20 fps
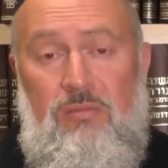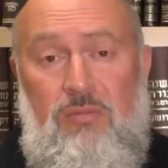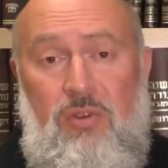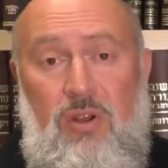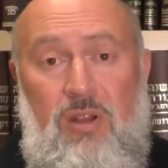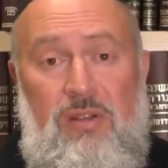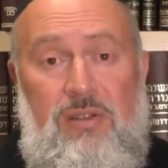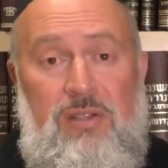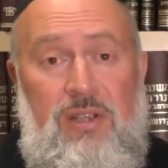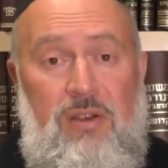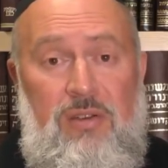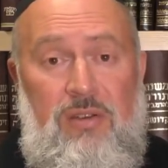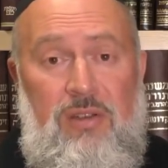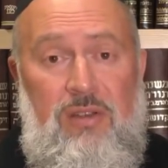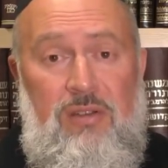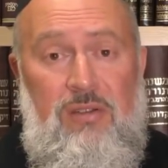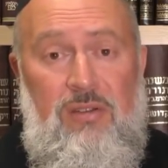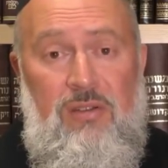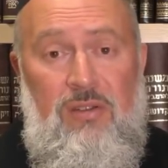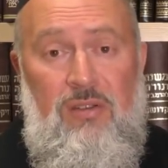
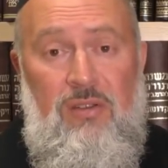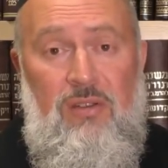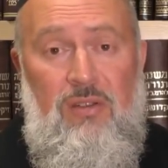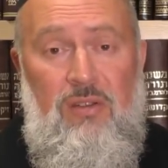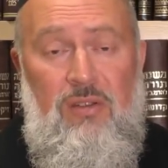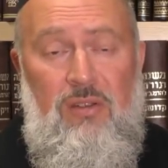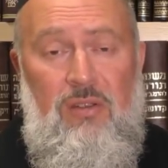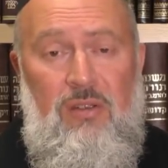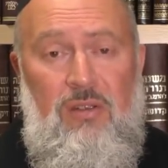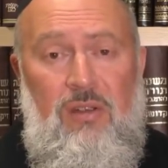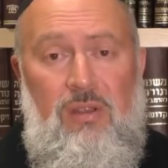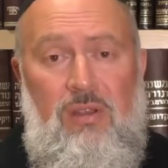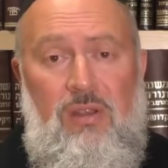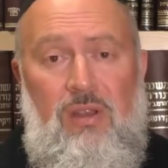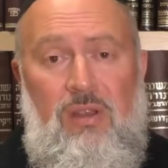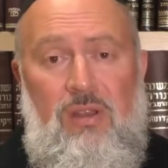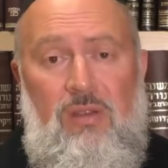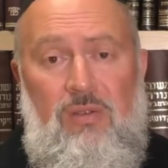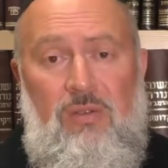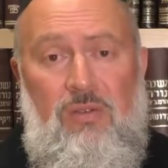proletariat
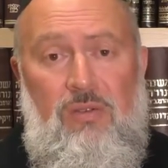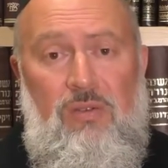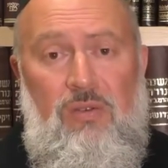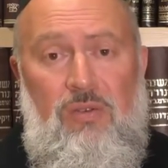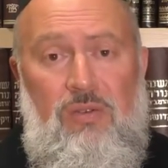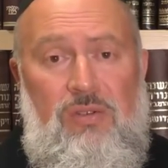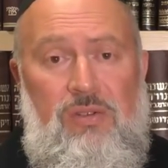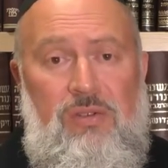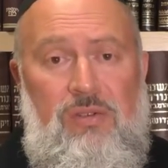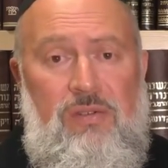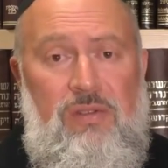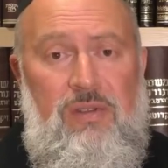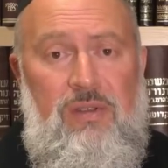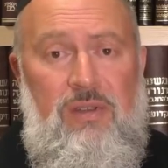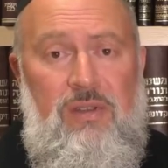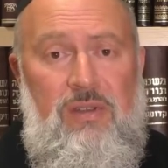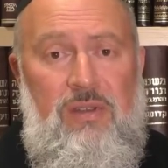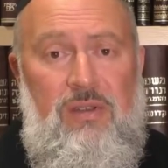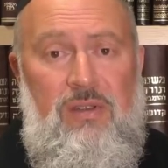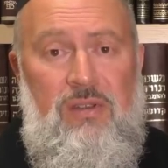or to
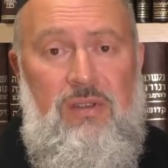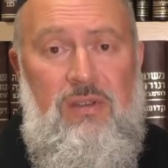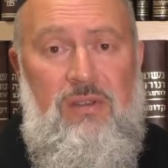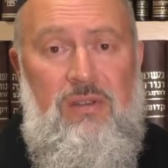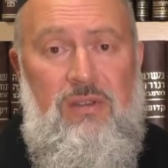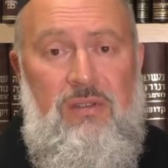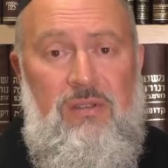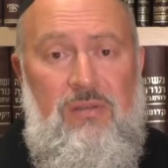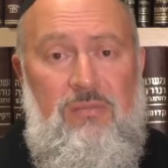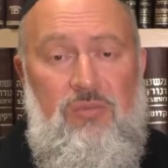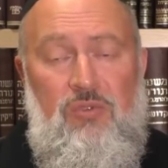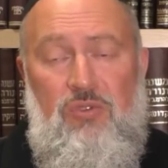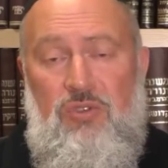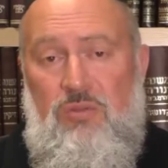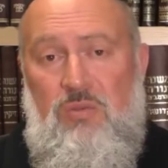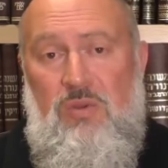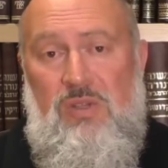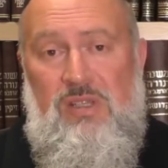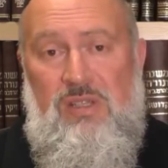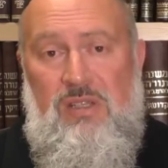the
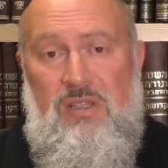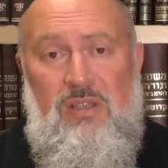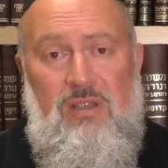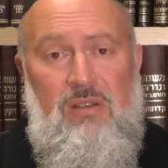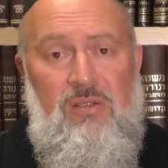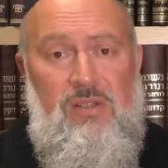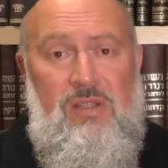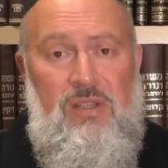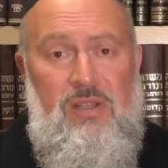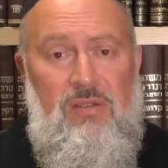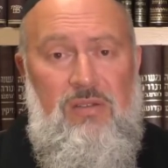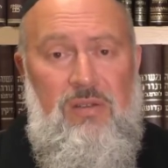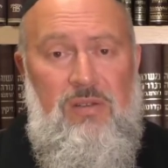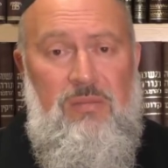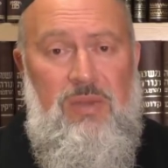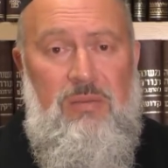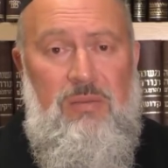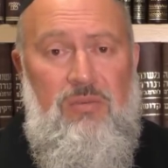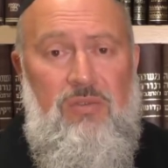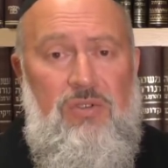bourgeoisie, etc.
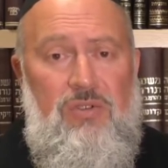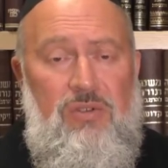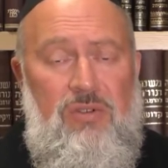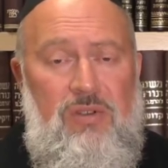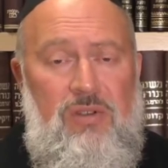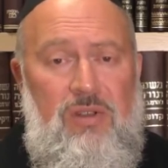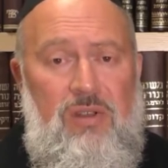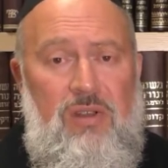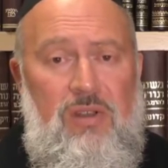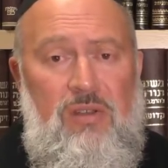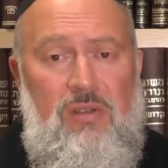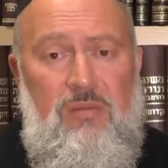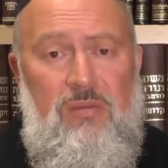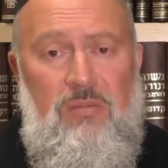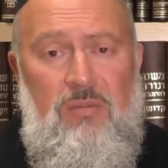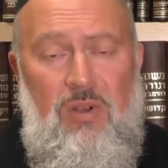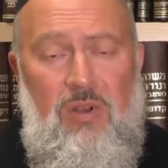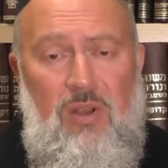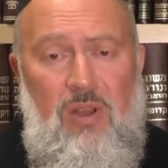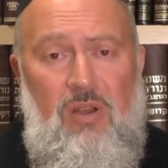People should
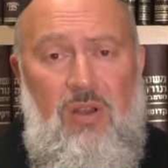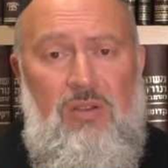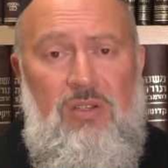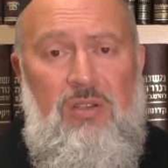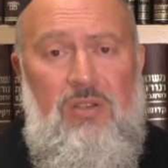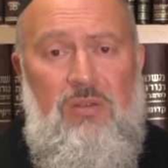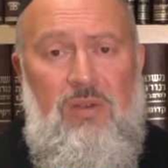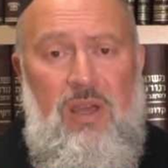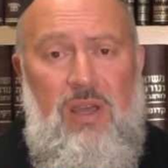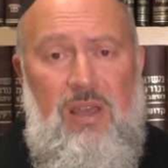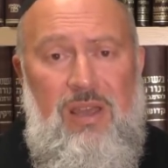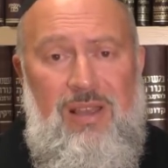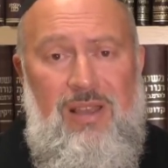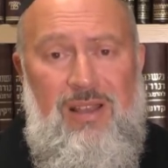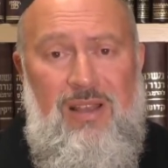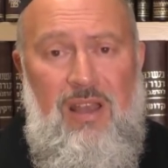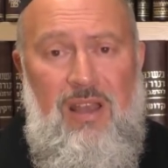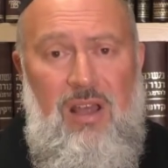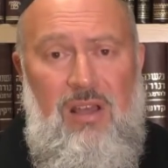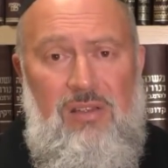belong to a
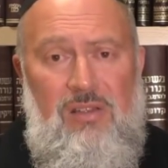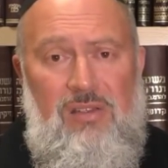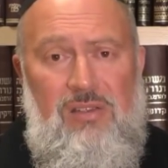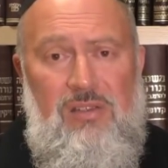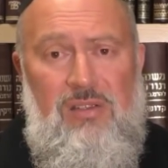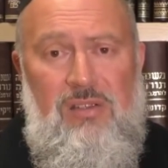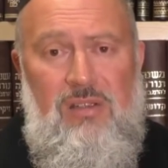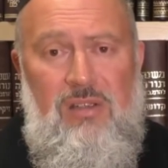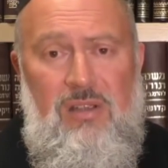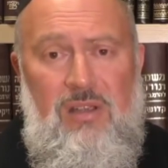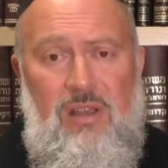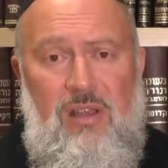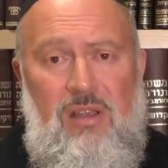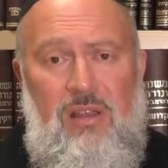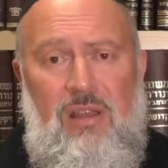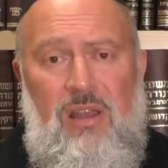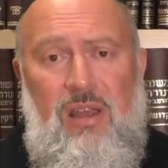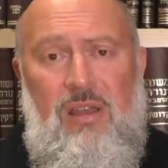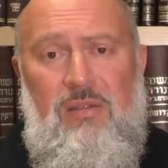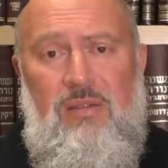class
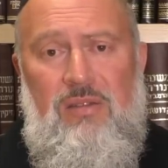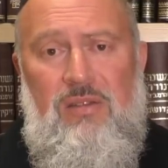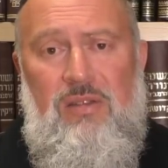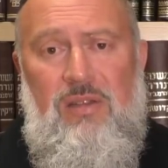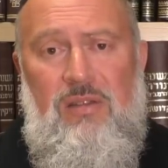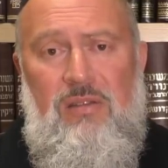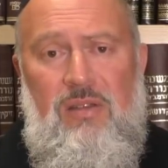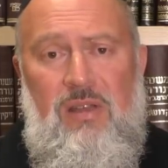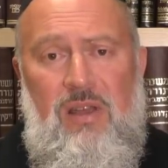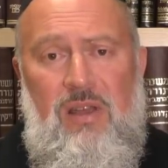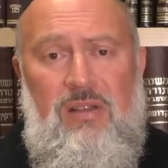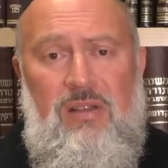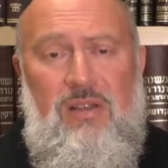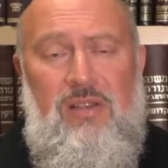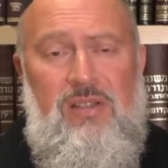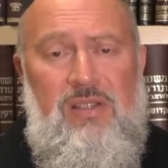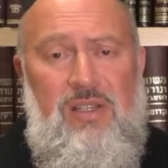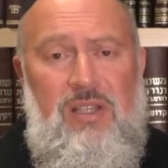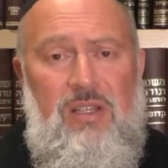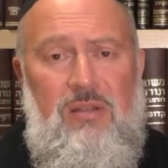and
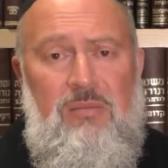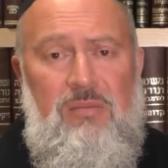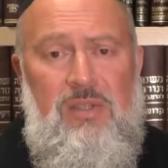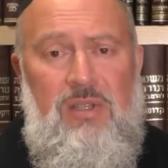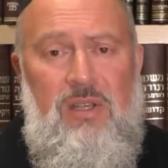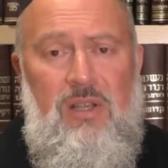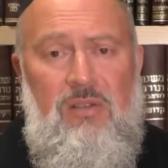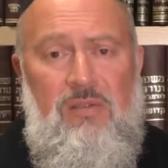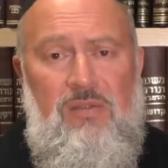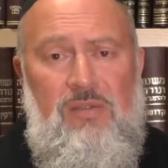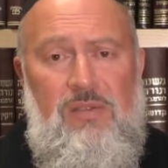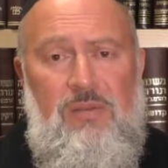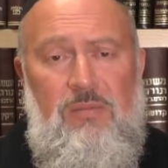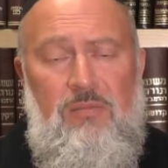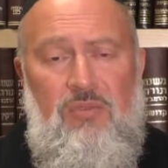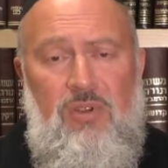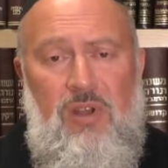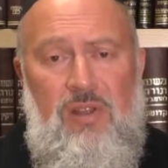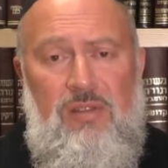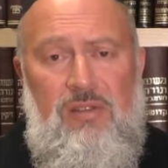consider themselves
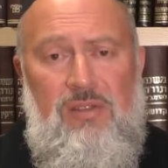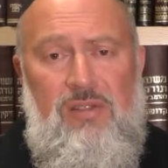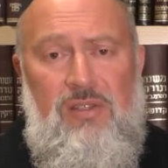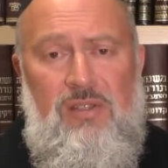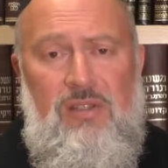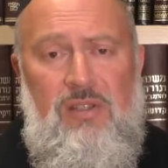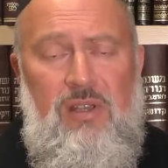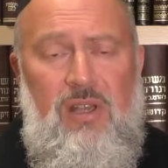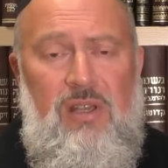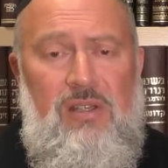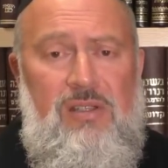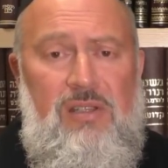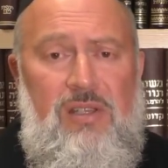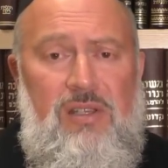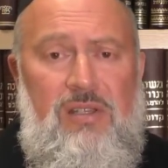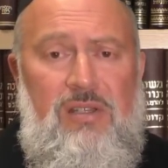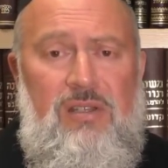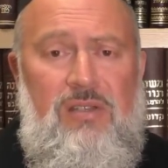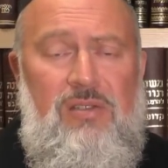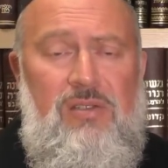brothers and
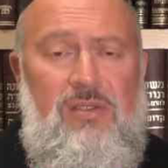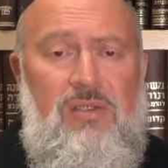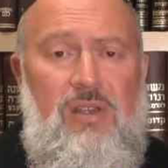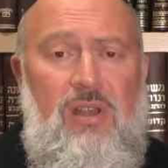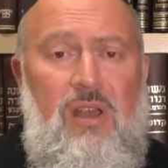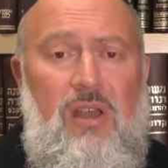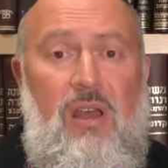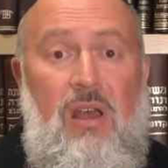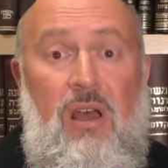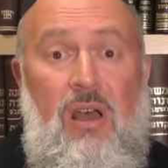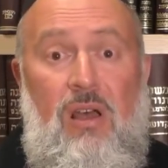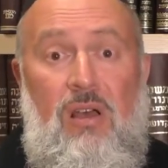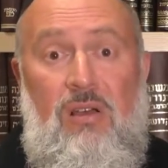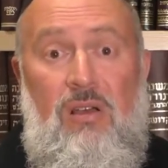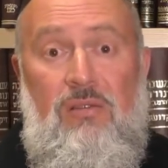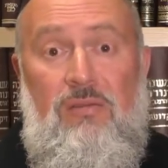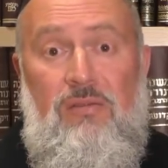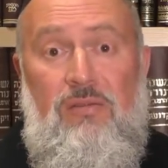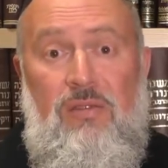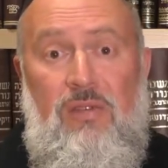sisters
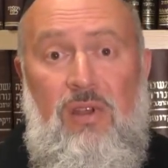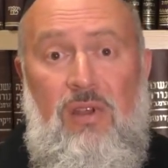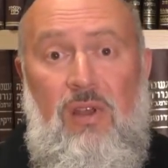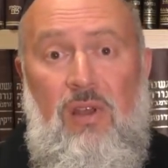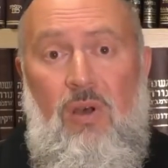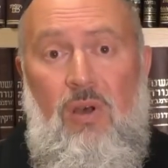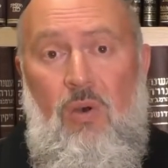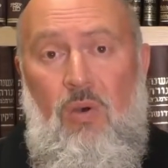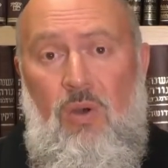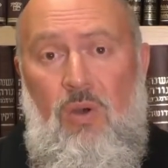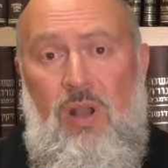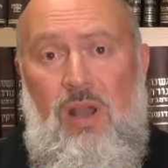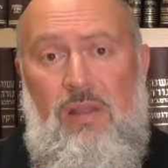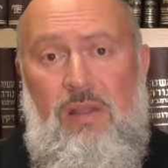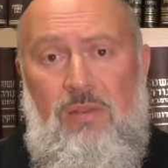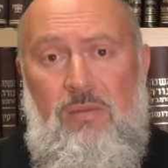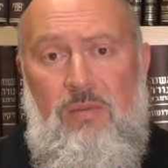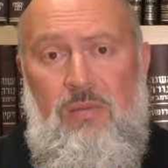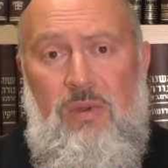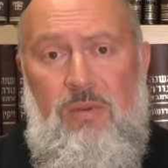of all
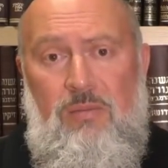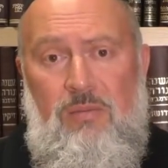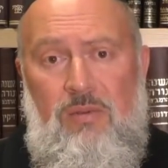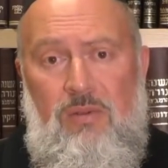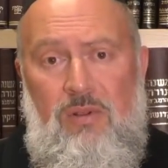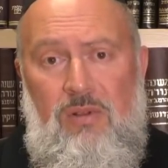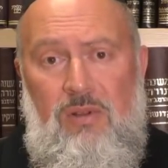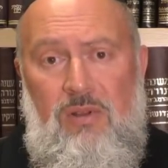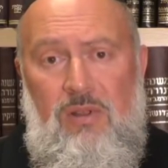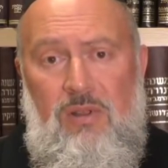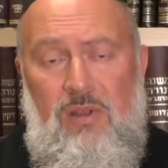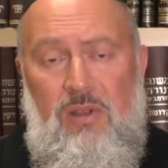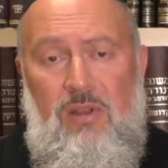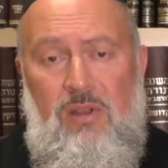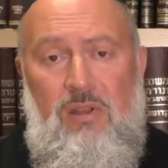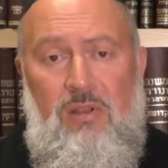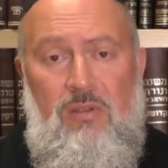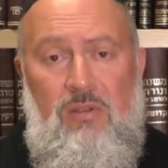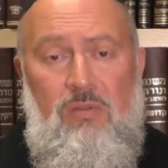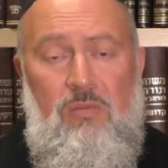other people
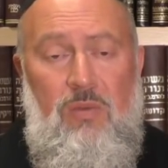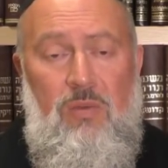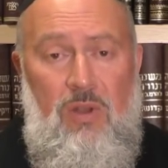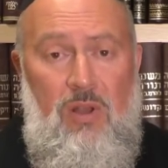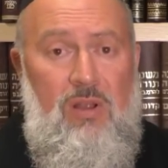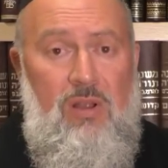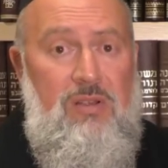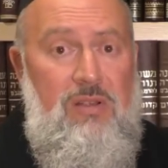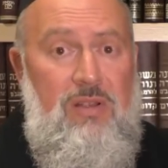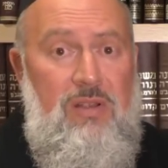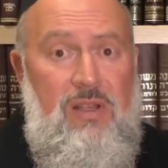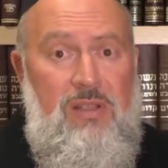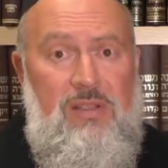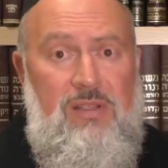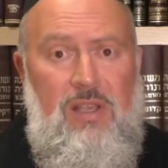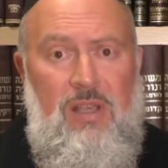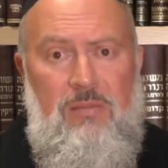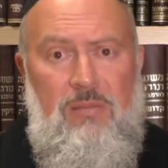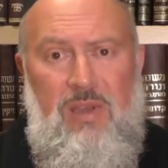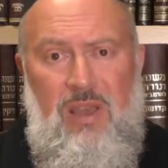who belong to that
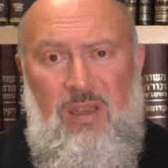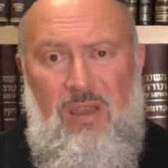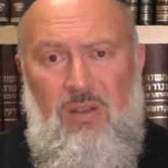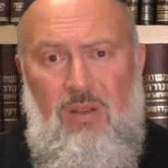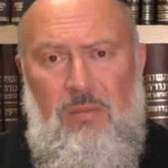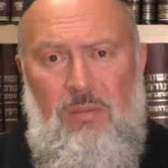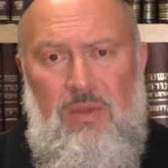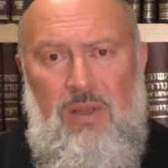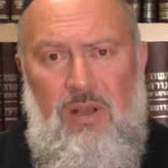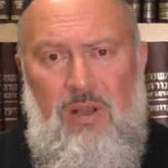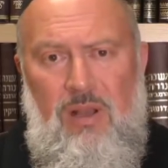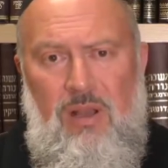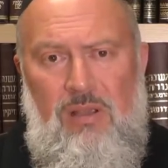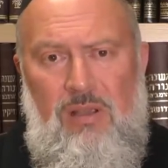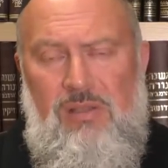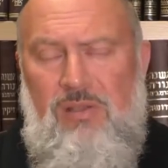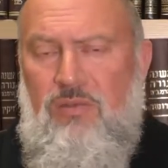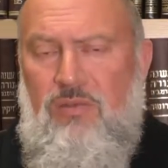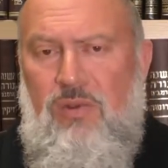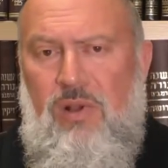same economic
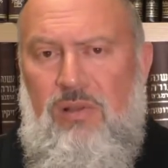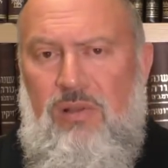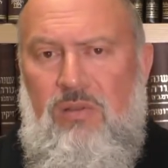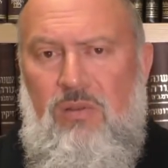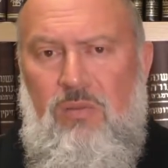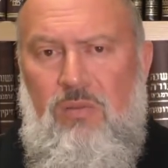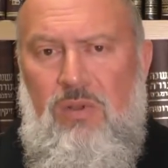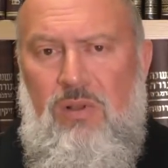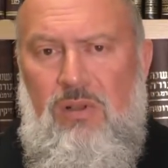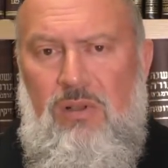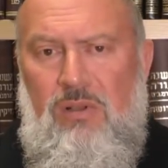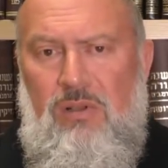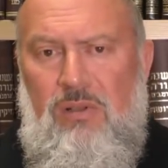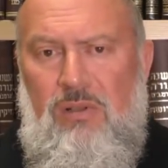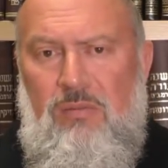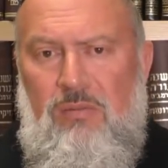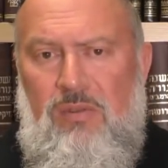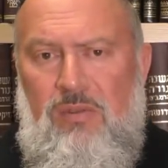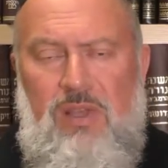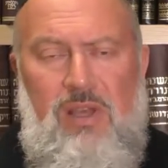class throughout the world,
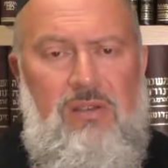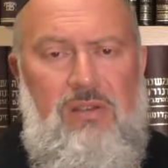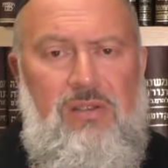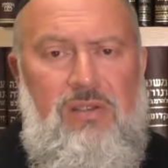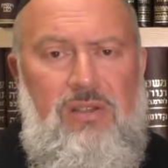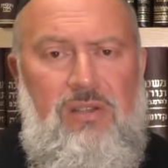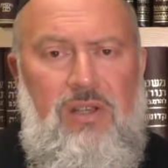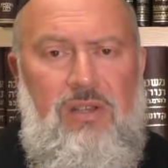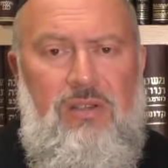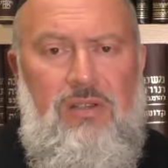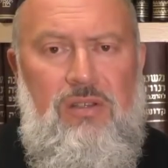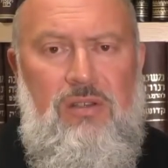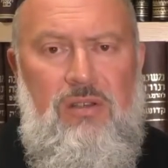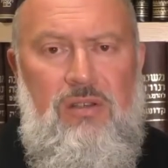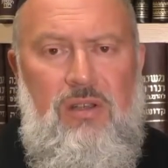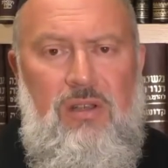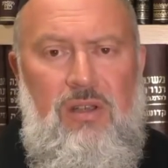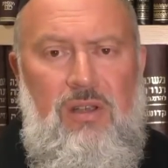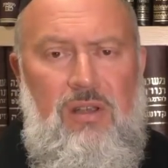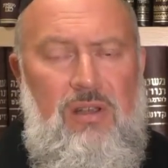without distinction.
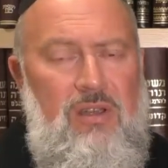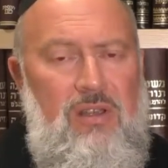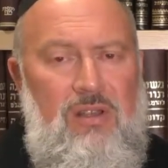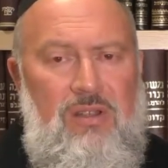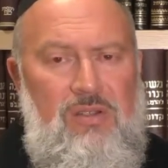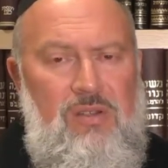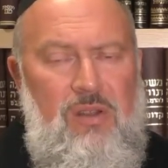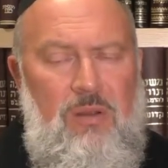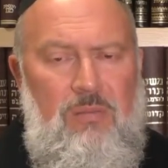It is